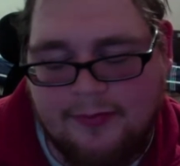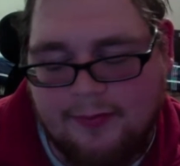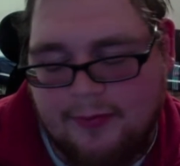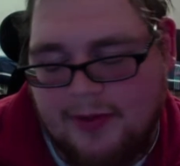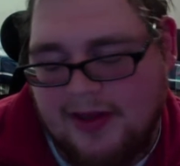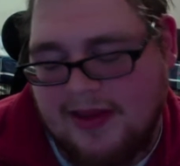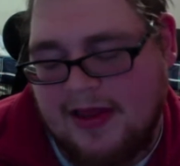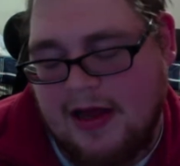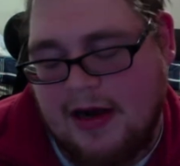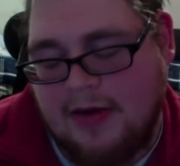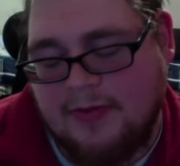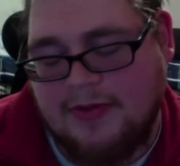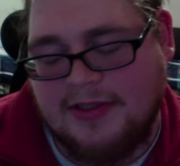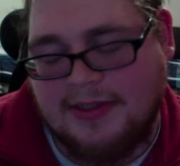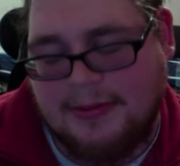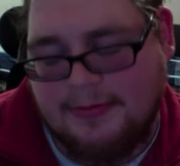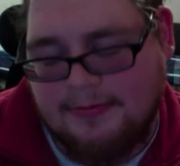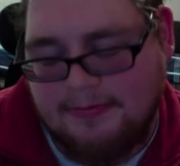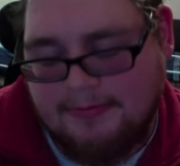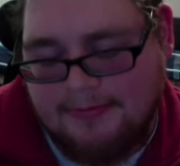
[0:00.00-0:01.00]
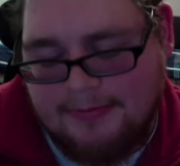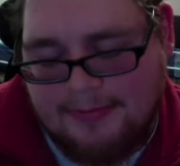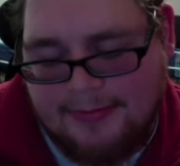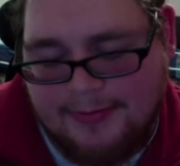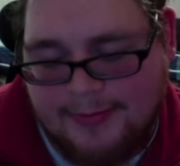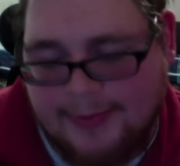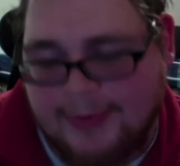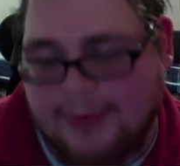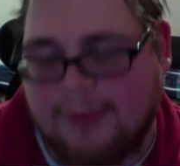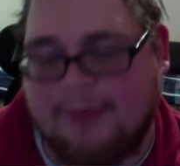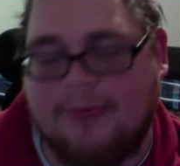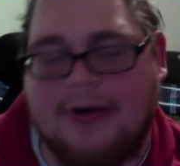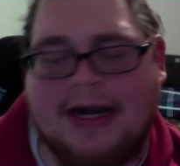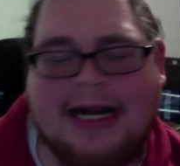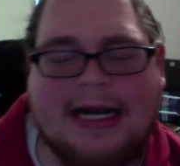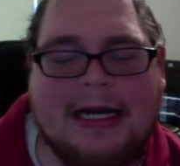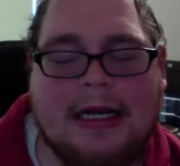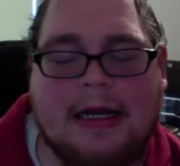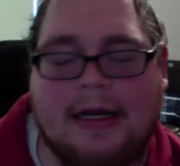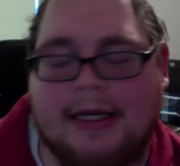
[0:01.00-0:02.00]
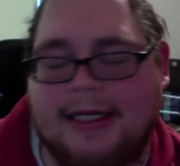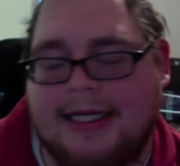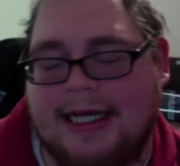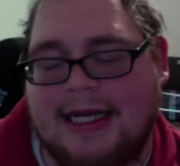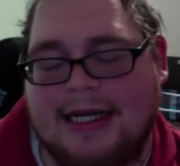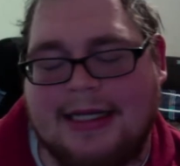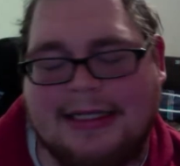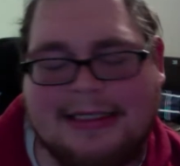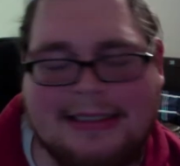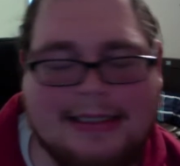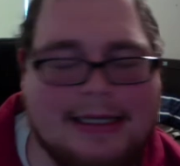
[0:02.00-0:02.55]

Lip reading: we thought it was great, I guess.